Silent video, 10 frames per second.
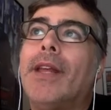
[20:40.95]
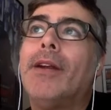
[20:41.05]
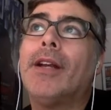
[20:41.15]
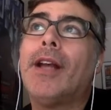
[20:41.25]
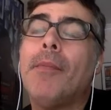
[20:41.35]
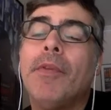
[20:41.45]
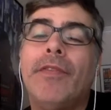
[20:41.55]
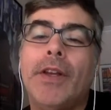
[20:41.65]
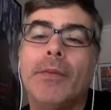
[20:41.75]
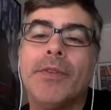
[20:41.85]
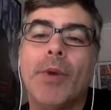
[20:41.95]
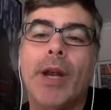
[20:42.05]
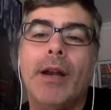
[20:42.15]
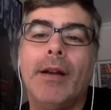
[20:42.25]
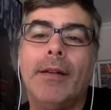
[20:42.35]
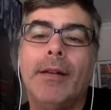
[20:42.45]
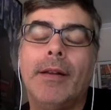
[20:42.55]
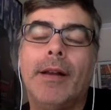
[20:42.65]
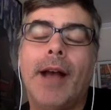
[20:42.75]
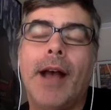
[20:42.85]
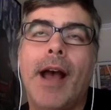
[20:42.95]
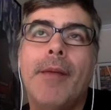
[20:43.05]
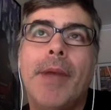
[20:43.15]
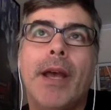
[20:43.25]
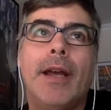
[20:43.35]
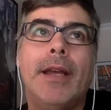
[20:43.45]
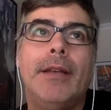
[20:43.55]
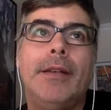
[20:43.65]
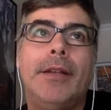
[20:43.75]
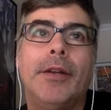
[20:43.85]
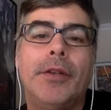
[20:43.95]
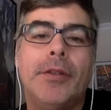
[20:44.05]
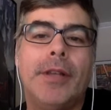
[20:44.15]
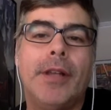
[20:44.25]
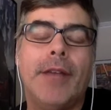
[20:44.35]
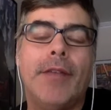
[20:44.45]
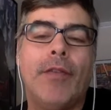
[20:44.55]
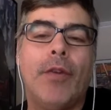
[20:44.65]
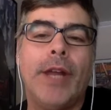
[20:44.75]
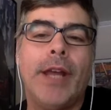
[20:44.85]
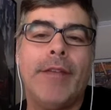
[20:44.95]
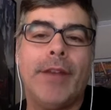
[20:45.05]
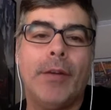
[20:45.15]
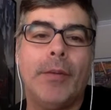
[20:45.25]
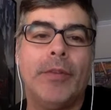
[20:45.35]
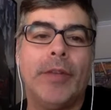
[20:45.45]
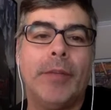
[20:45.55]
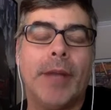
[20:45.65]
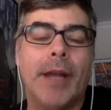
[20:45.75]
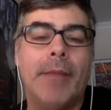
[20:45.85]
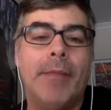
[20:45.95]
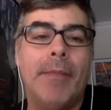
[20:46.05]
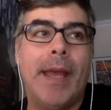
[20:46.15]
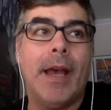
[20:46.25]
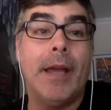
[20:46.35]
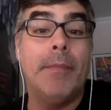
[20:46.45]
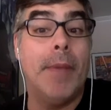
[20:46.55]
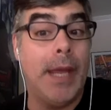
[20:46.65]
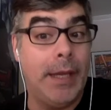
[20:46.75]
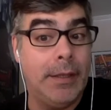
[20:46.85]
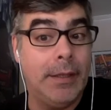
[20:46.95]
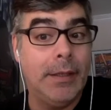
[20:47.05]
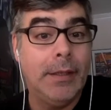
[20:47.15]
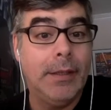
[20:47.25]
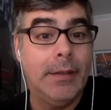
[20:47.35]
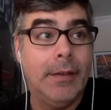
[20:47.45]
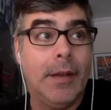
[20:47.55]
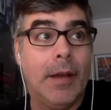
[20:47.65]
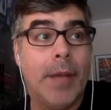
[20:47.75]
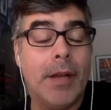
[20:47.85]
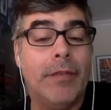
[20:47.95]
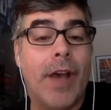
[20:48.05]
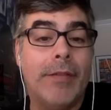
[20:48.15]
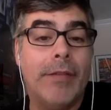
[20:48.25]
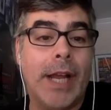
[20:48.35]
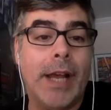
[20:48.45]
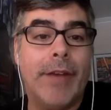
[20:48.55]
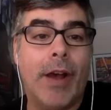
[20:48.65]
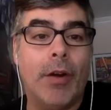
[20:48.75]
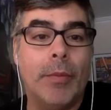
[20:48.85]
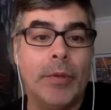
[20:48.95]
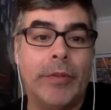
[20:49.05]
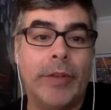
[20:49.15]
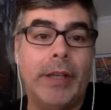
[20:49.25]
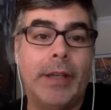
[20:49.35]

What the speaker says: There are a couple films where I have a 4.5 hour movie, but I made about a 5.5 hour movie,